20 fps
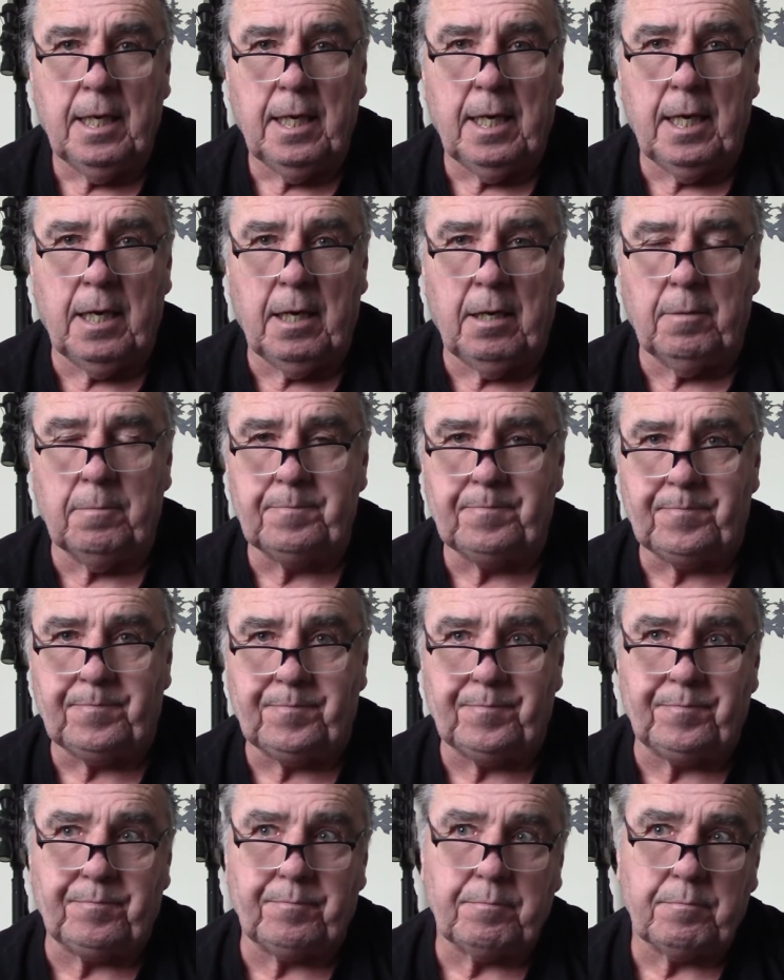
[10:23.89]

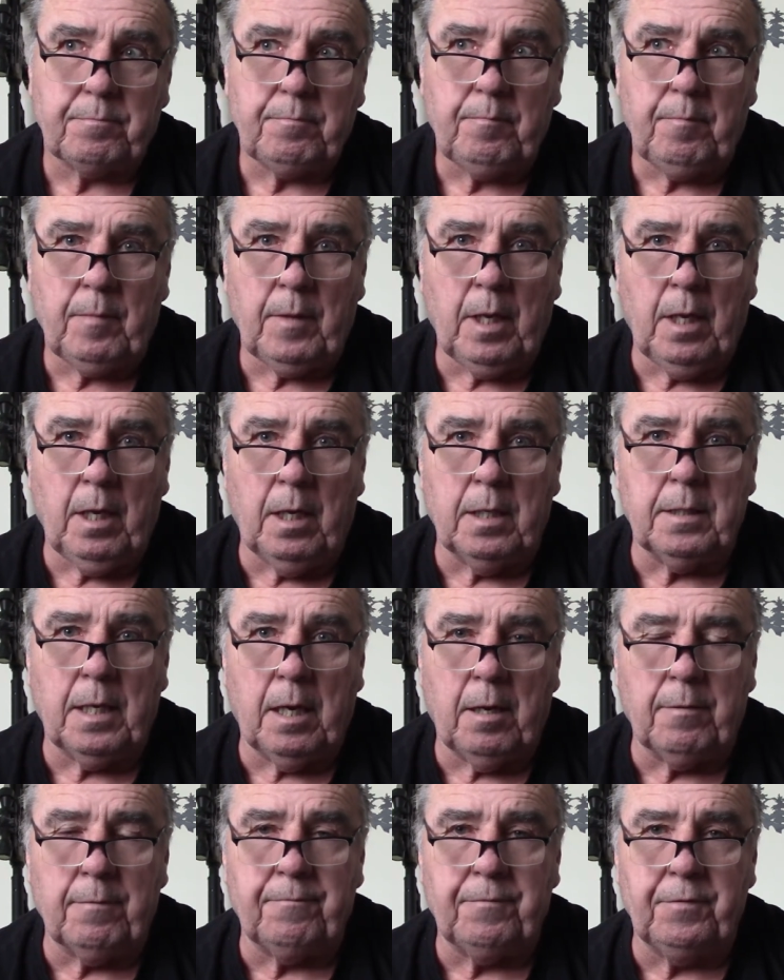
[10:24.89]

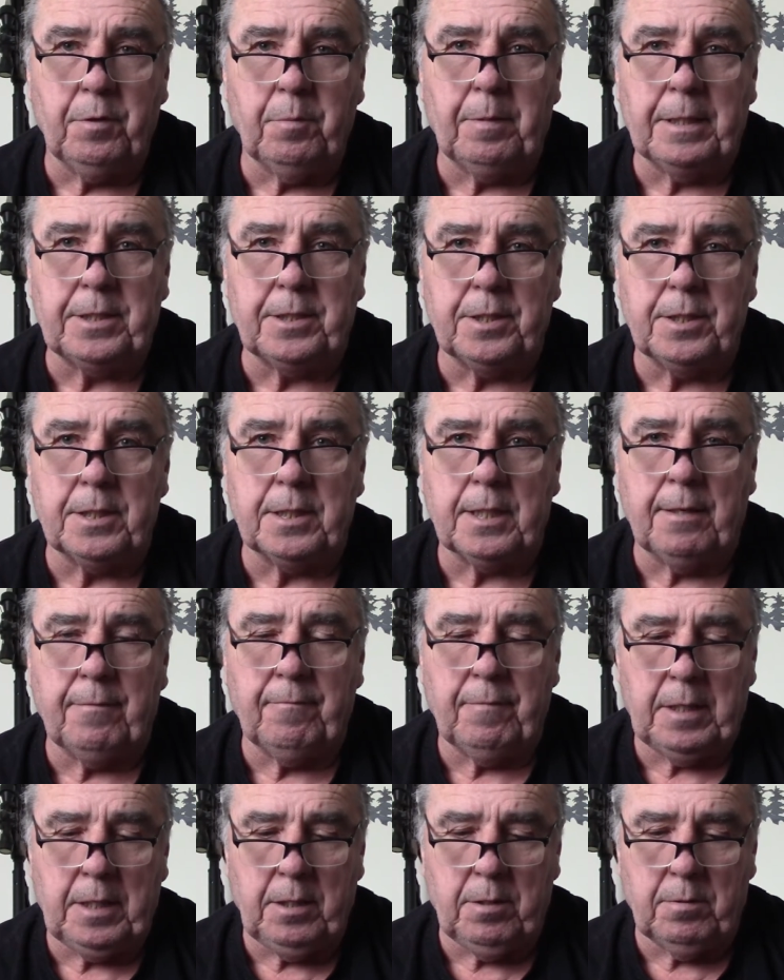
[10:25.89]
a few pictures and
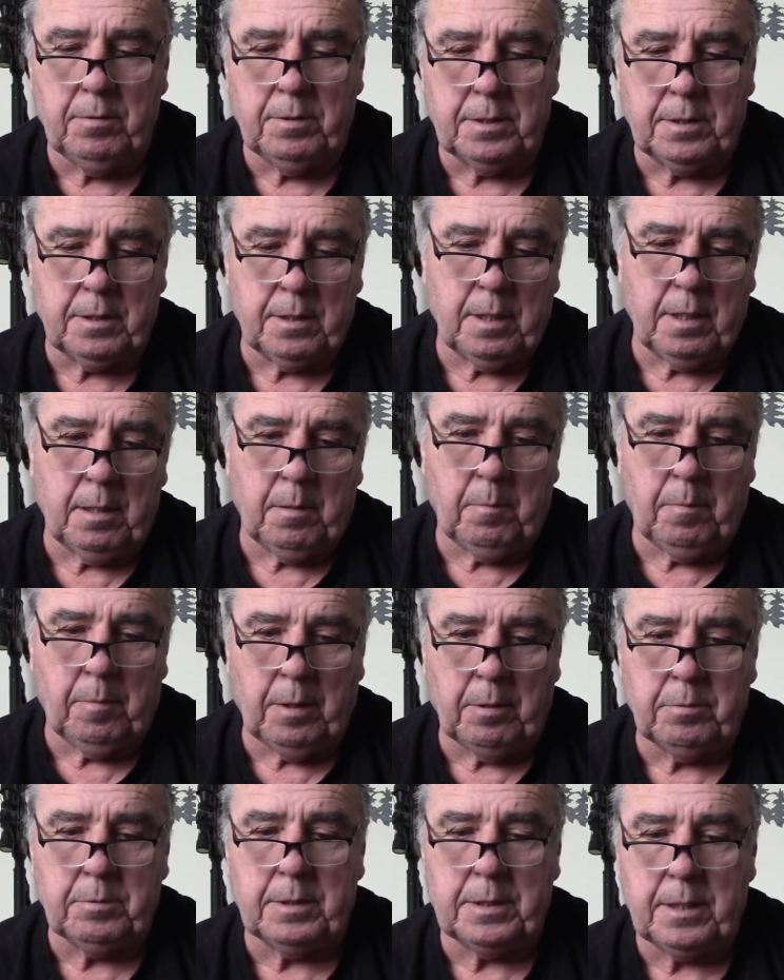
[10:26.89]
videos
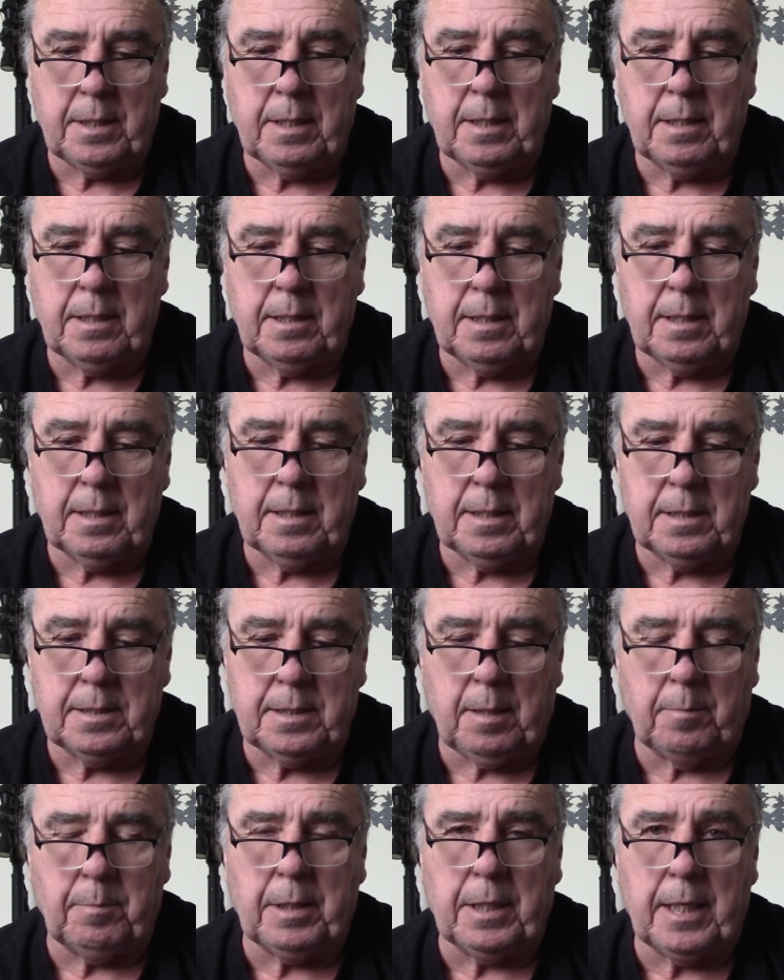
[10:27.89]
about
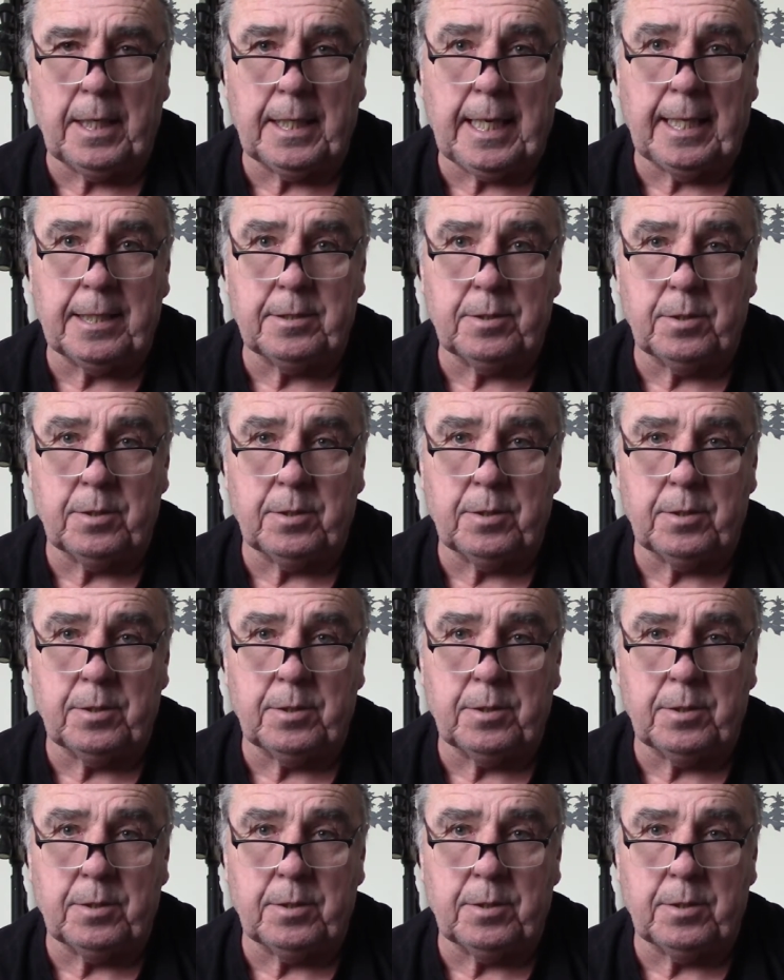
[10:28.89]
something like that.